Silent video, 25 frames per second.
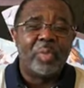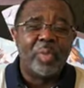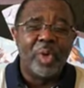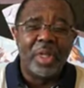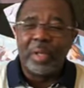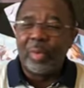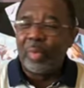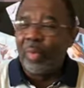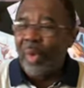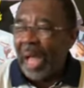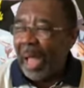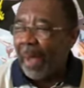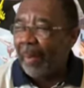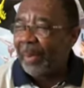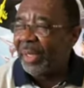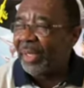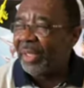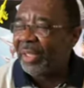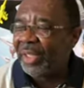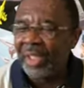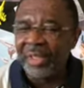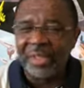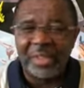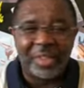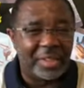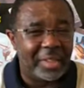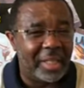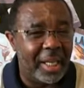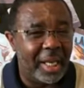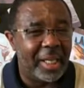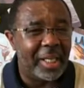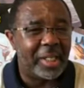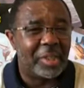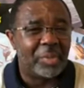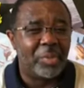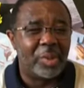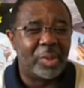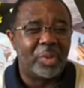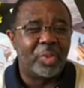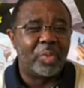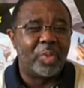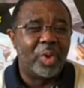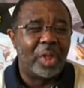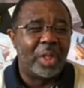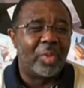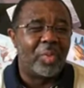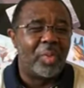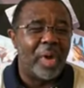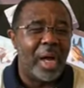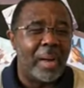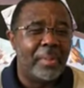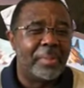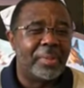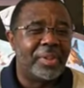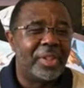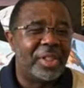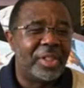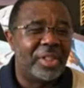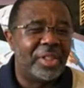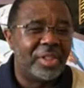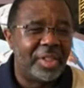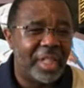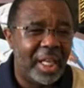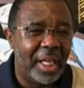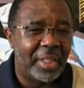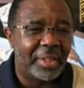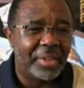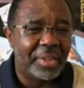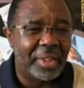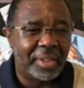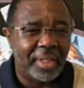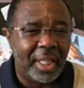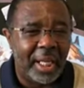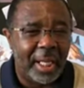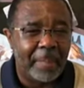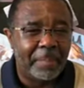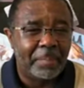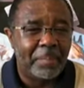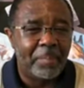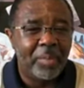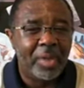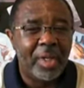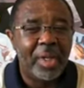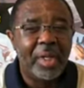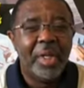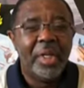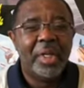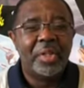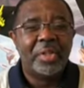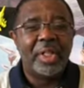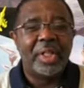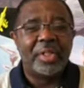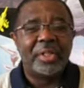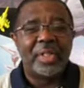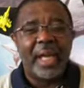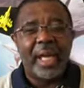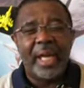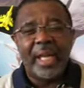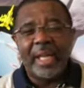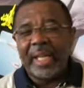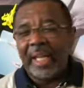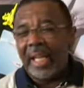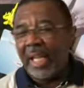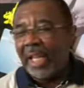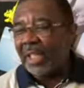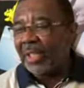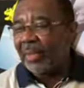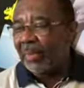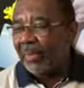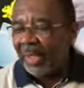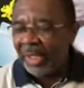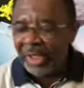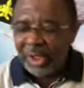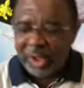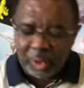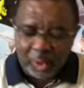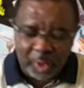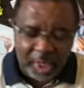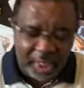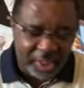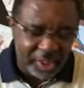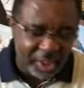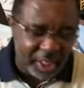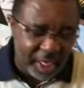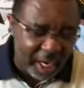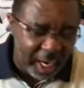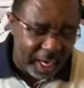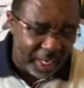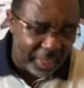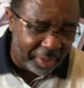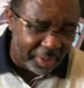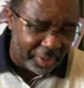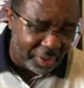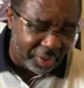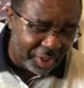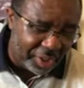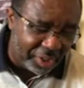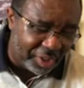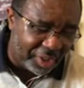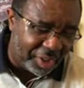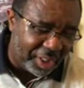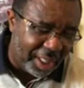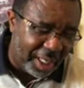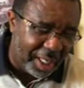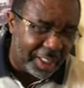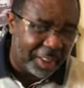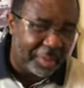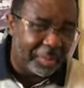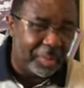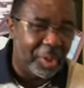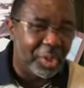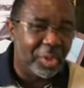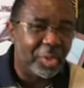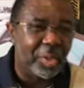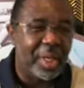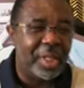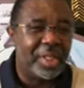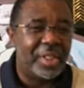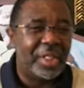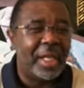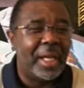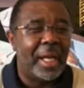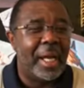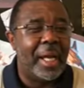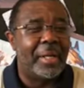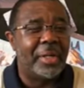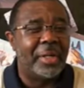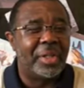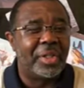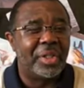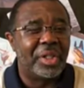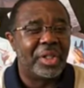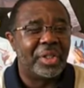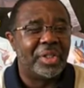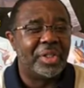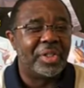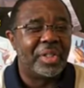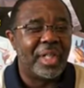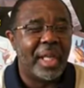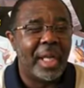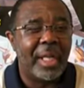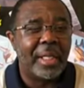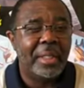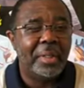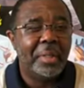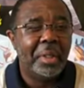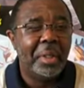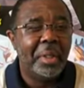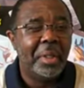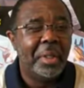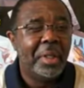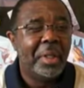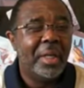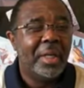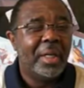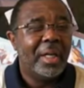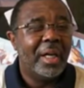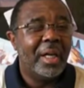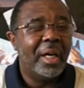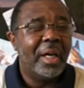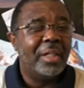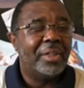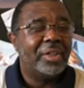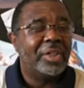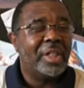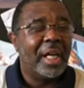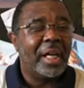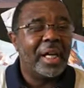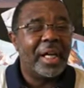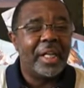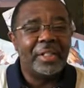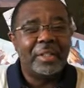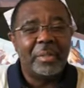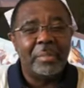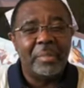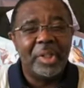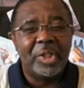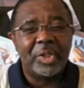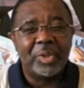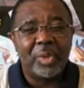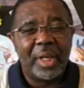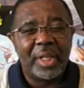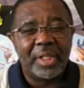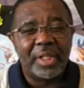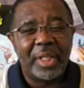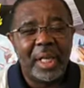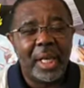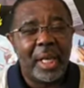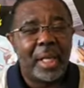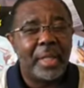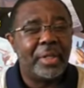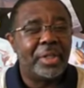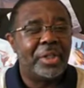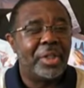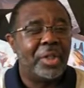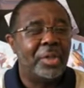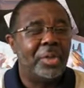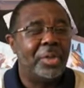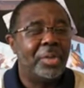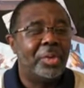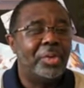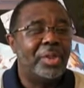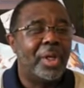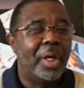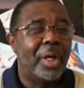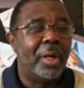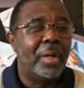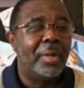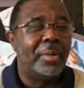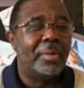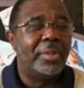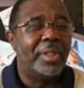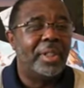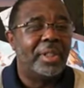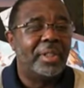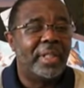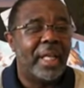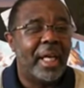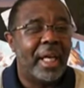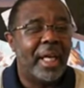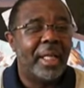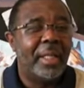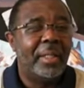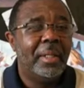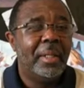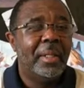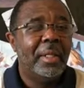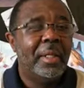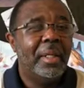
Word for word: Willa Robinson's day. It's Miss Willa Robinson's day today. Today is Miss Tracy Anderson's day. It's Miss Tracy Anderson's day. Uh, shout out to Miss Tracy Anderson who's on today.